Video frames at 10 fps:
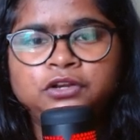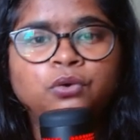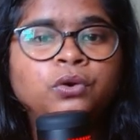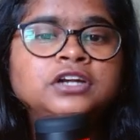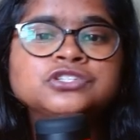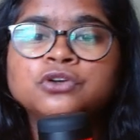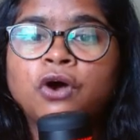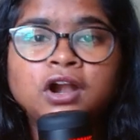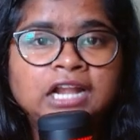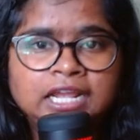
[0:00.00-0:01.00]
No, it's
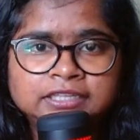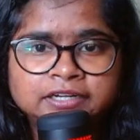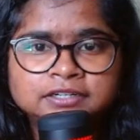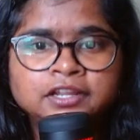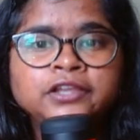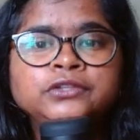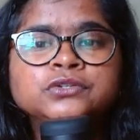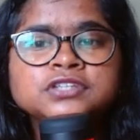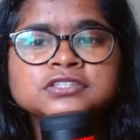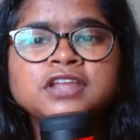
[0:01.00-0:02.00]
not like that. You
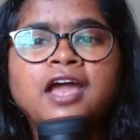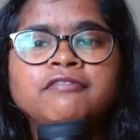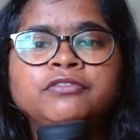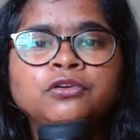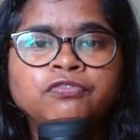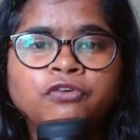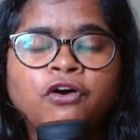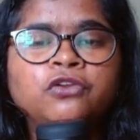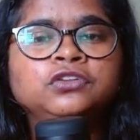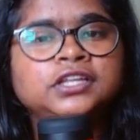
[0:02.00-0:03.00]
just have to
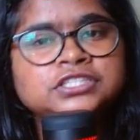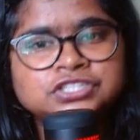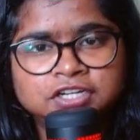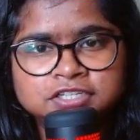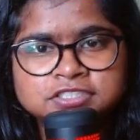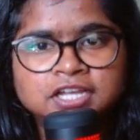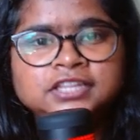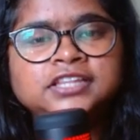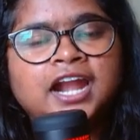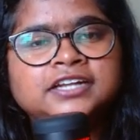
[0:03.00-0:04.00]
follow the
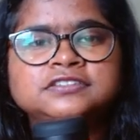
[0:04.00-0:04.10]
instruction that is